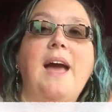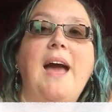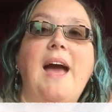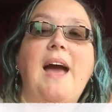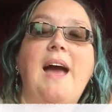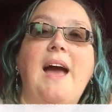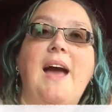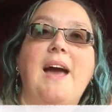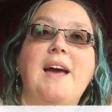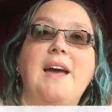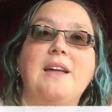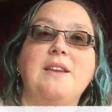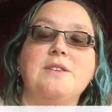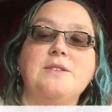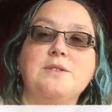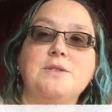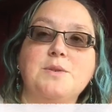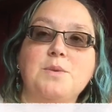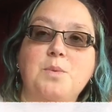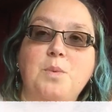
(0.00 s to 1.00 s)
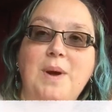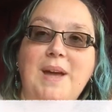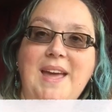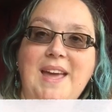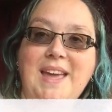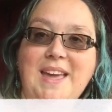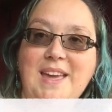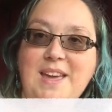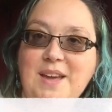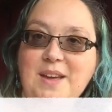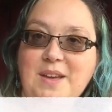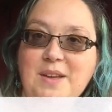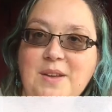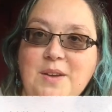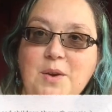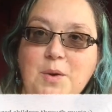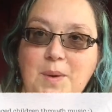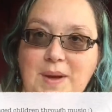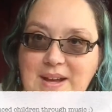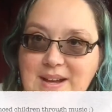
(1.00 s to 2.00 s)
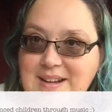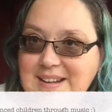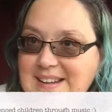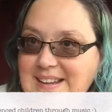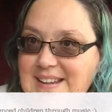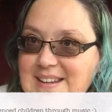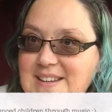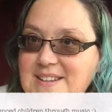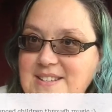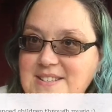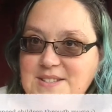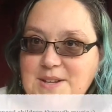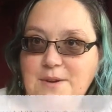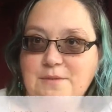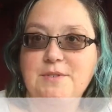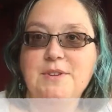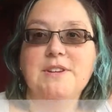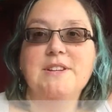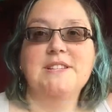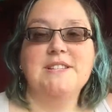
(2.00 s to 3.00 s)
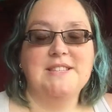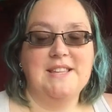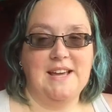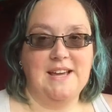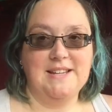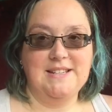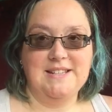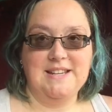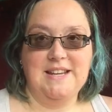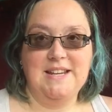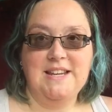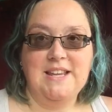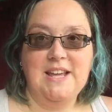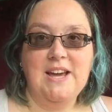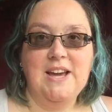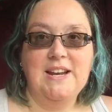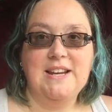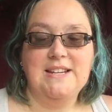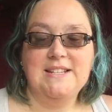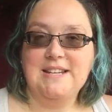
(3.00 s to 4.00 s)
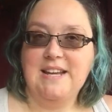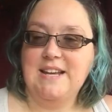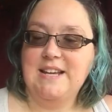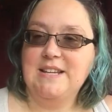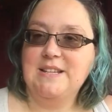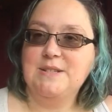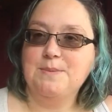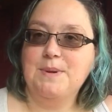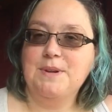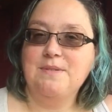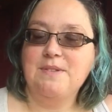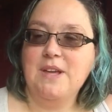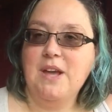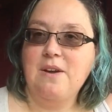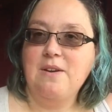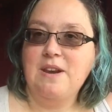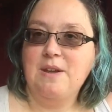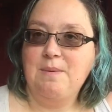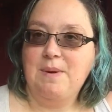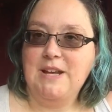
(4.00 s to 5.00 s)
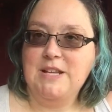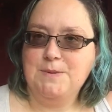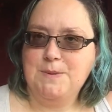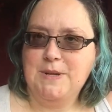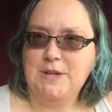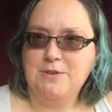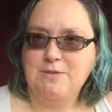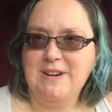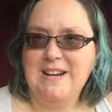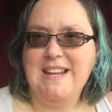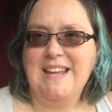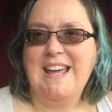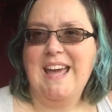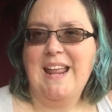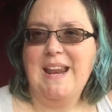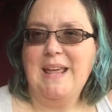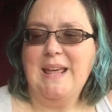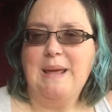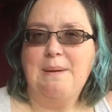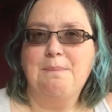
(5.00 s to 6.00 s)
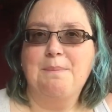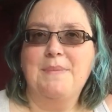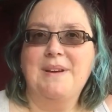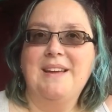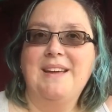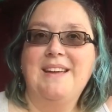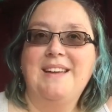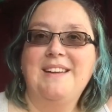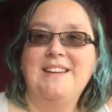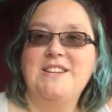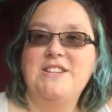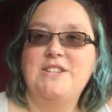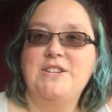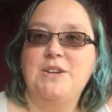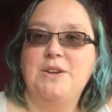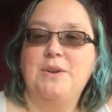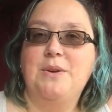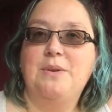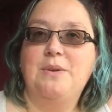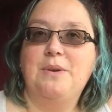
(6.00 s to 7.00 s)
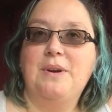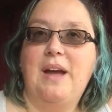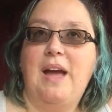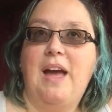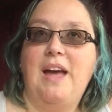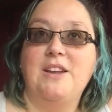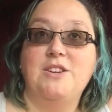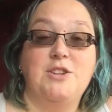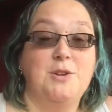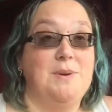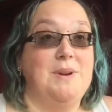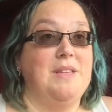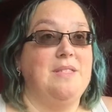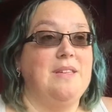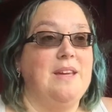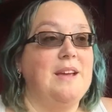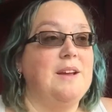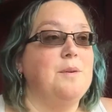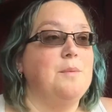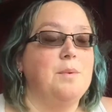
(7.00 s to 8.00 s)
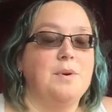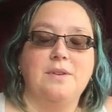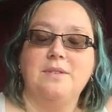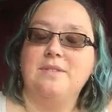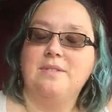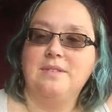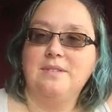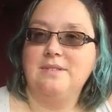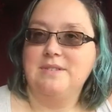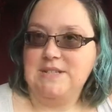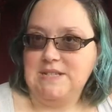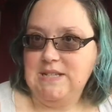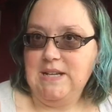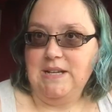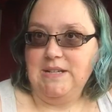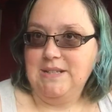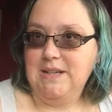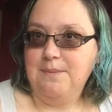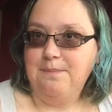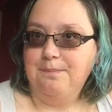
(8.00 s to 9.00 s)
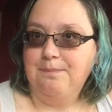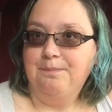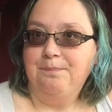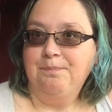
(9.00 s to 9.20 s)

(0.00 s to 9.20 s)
and we quickly discovered that in the early days, one of the only ways we could really get him to do anything was to sing to him.